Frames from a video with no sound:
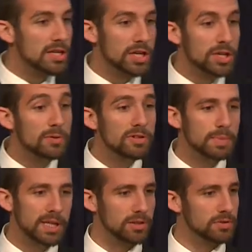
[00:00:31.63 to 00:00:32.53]
to use the
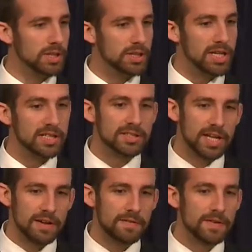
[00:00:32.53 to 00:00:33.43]
pit latrine in a
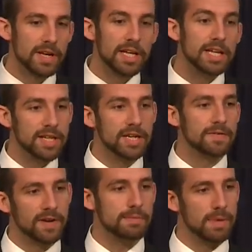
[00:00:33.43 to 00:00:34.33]
safe and
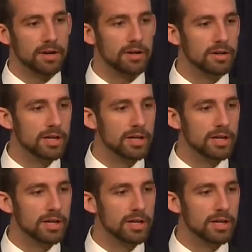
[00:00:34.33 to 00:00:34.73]
dignified manner.